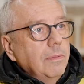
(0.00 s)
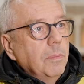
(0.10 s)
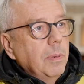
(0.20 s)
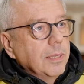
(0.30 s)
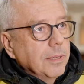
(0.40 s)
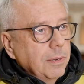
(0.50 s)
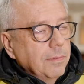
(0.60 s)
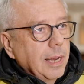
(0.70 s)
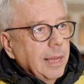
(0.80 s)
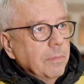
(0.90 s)
replace all of
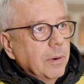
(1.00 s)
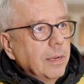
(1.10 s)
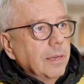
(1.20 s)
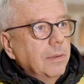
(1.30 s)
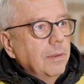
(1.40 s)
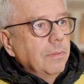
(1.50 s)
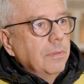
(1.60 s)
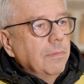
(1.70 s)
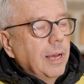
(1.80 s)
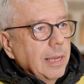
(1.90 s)
the lead work and all of
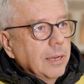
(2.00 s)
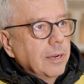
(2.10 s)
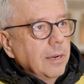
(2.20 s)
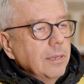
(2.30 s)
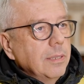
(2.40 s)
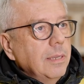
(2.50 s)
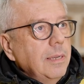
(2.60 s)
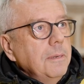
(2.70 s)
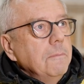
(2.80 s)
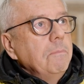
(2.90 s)
the valley gutters,
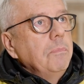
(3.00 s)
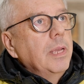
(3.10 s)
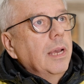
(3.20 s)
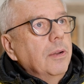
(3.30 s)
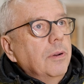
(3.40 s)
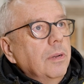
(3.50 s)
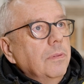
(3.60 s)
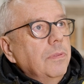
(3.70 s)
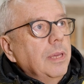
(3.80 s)
and all of